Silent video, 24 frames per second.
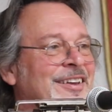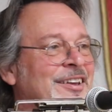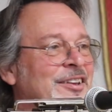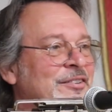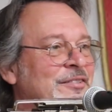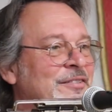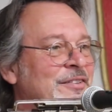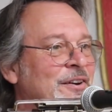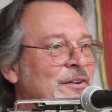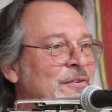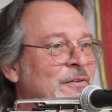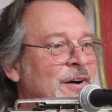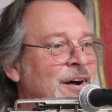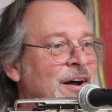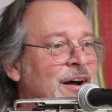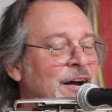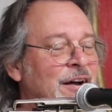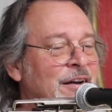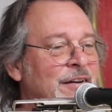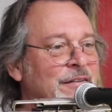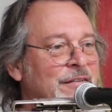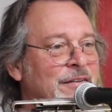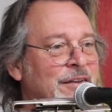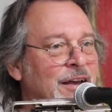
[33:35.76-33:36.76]

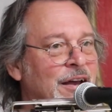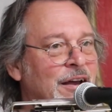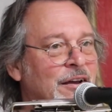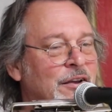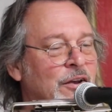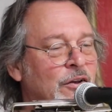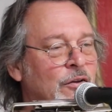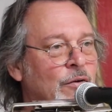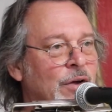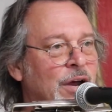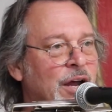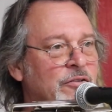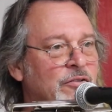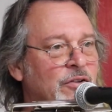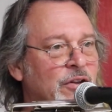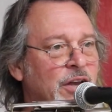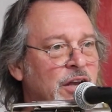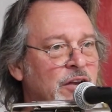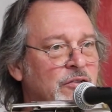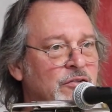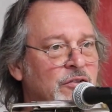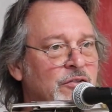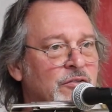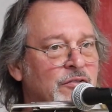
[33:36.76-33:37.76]
So yeah,
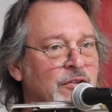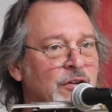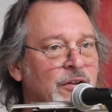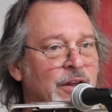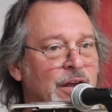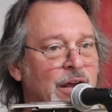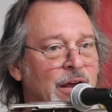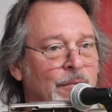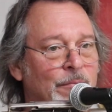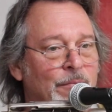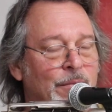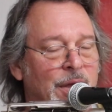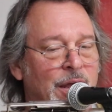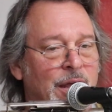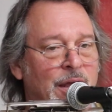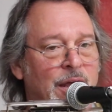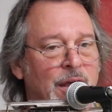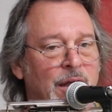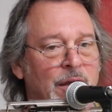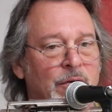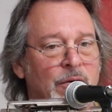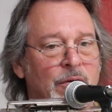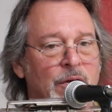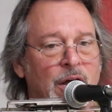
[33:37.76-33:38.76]
congratulations to them,
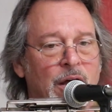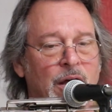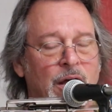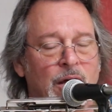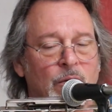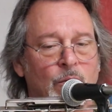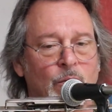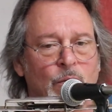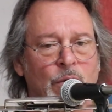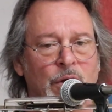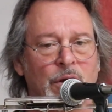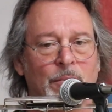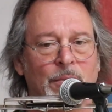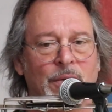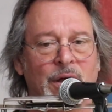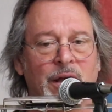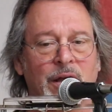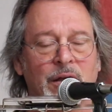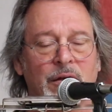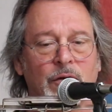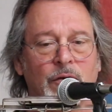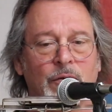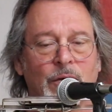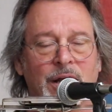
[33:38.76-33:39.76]
and one of
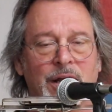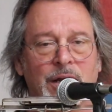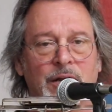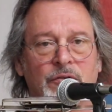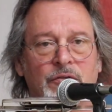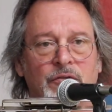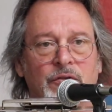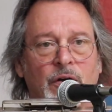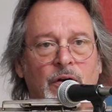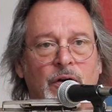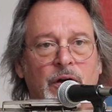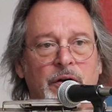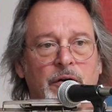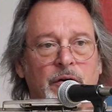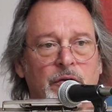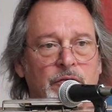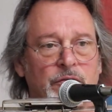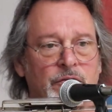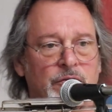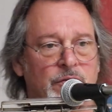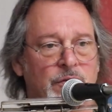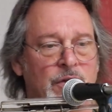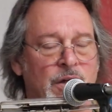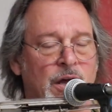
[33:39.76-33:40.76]
my greatest
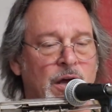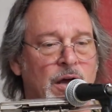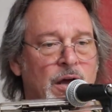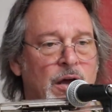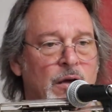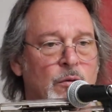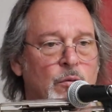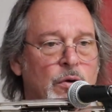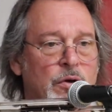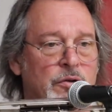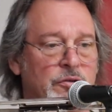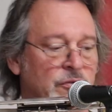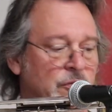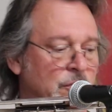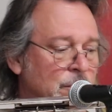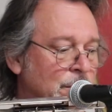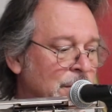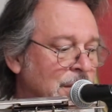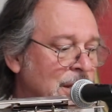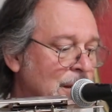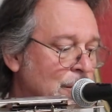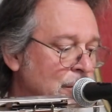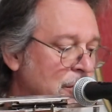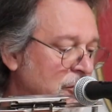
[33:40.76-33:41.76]
honors was to
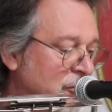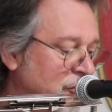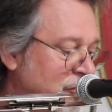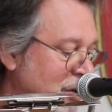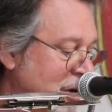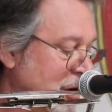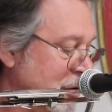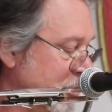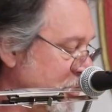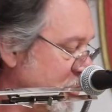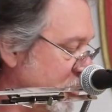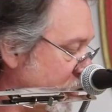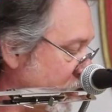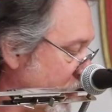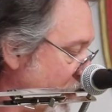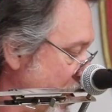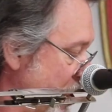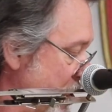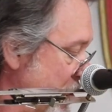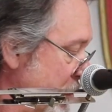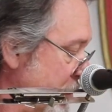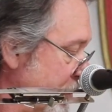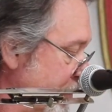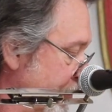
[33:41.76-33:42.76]
be able to share this
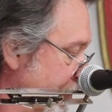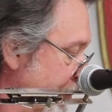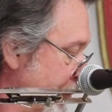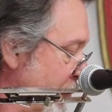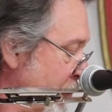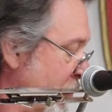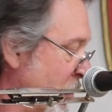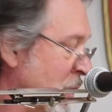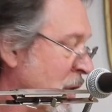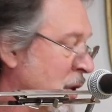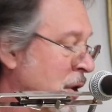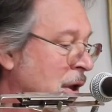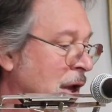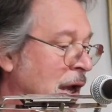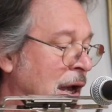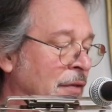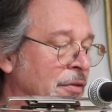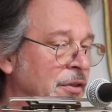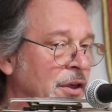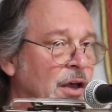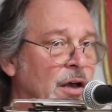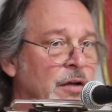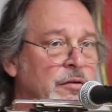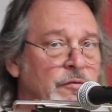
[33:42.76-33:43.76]
song
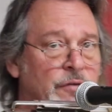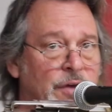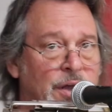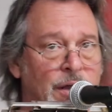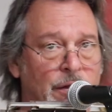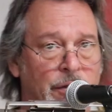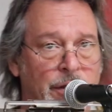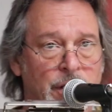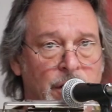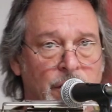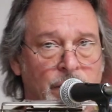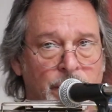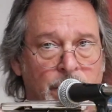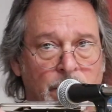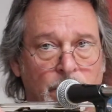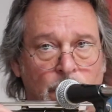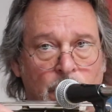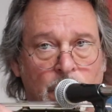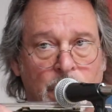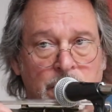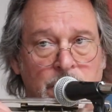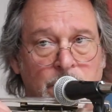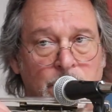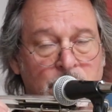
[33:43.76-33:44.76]
at the unveiling of the
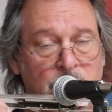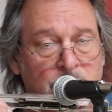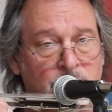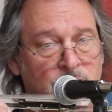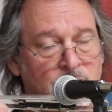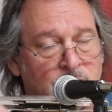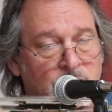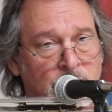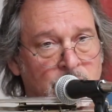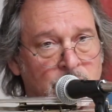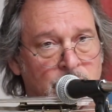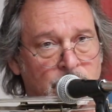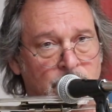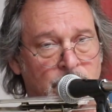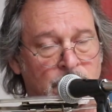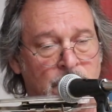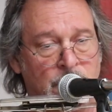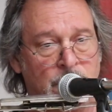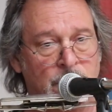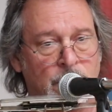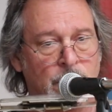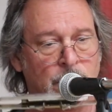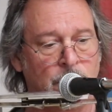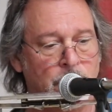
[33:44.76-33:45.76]
monument
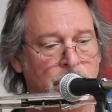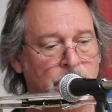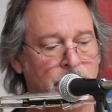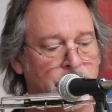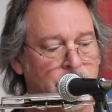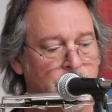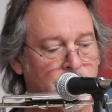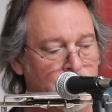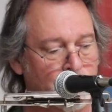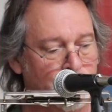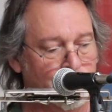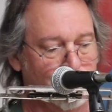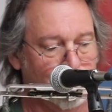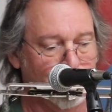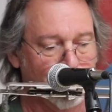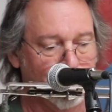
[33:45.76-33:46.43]
in Clothier.